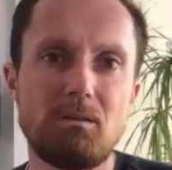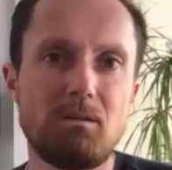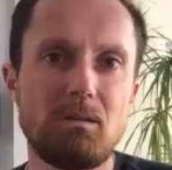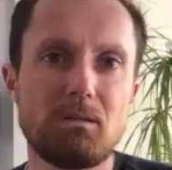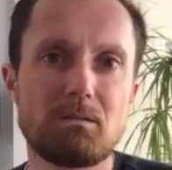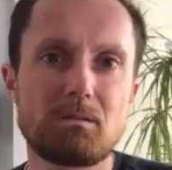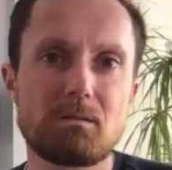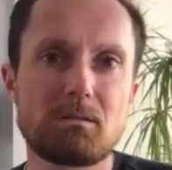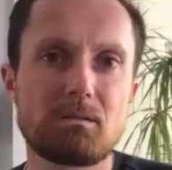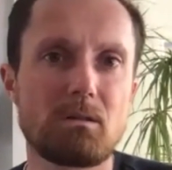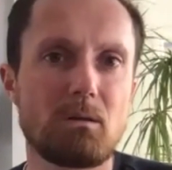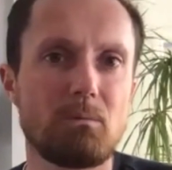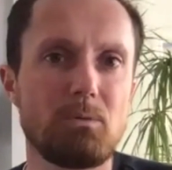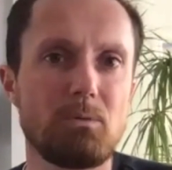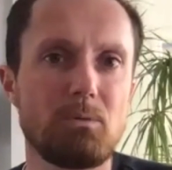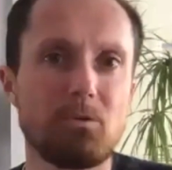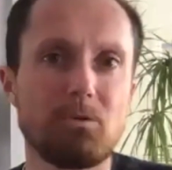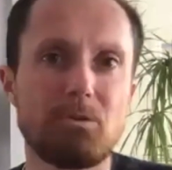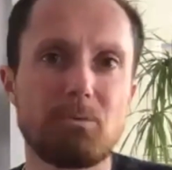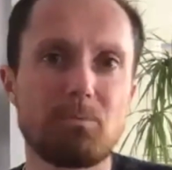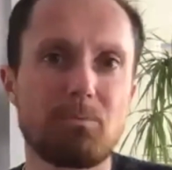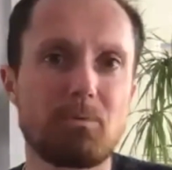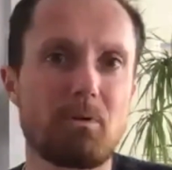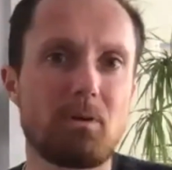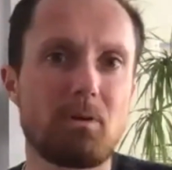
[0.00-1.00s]
need to double your
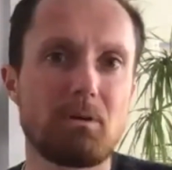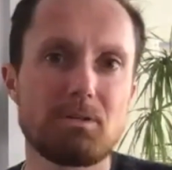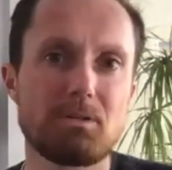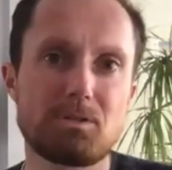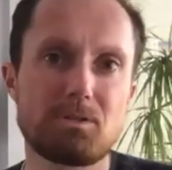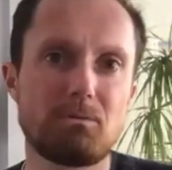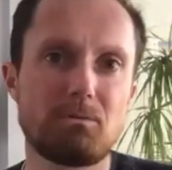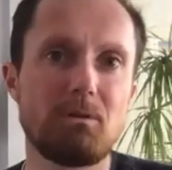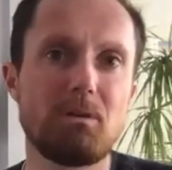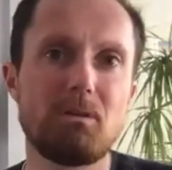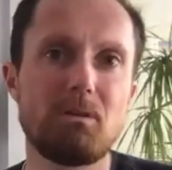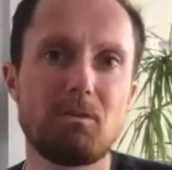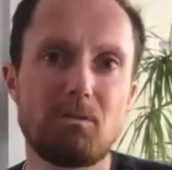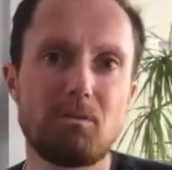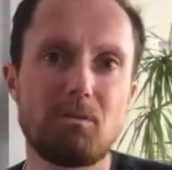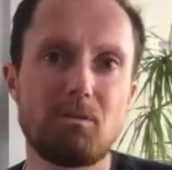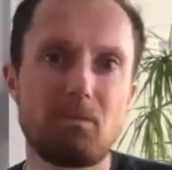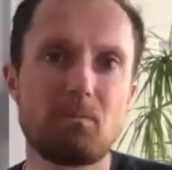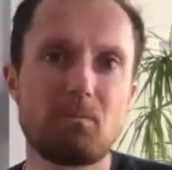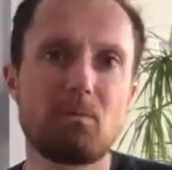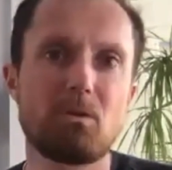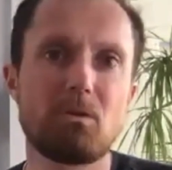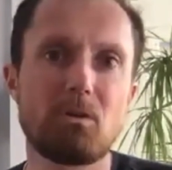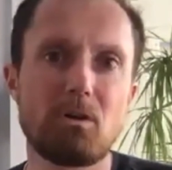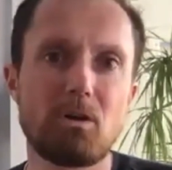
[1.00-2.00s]
price or anything, but
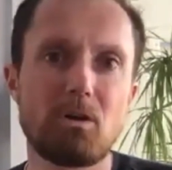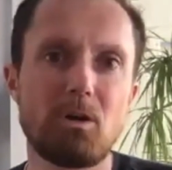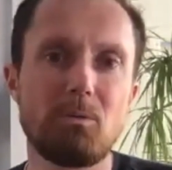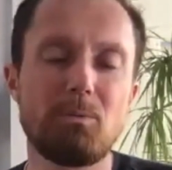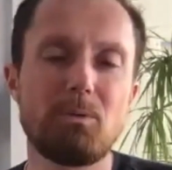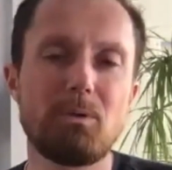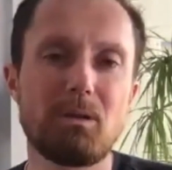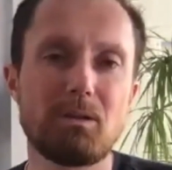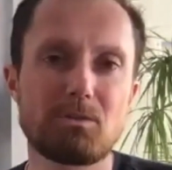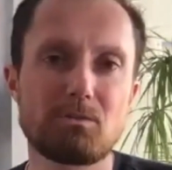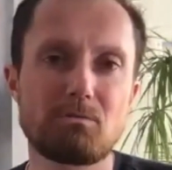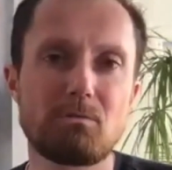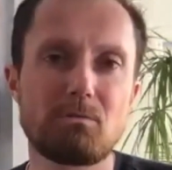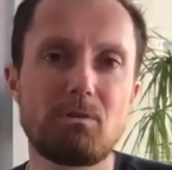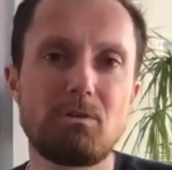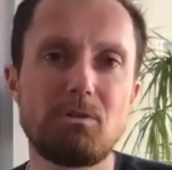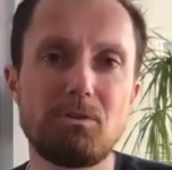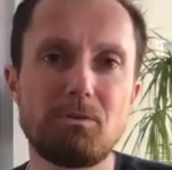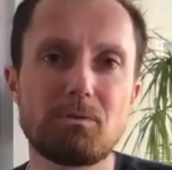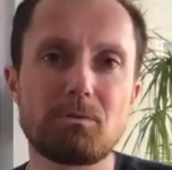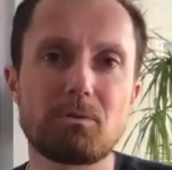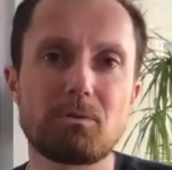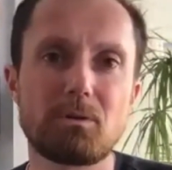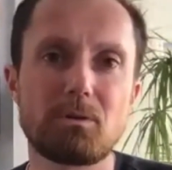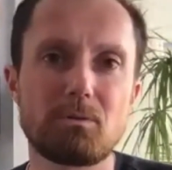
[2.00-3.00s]
a couple extra
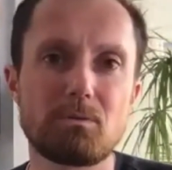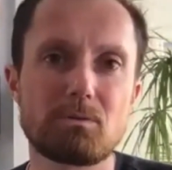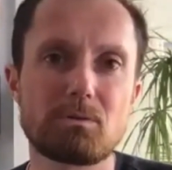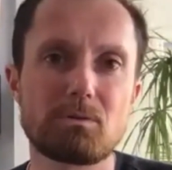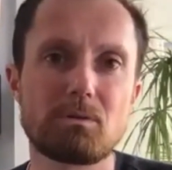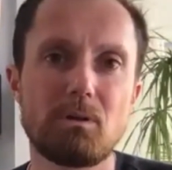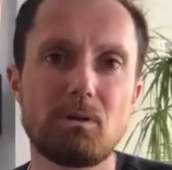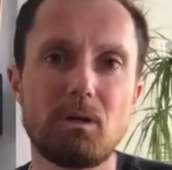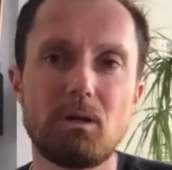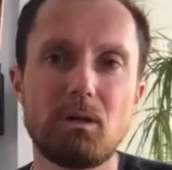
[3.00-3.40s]
euros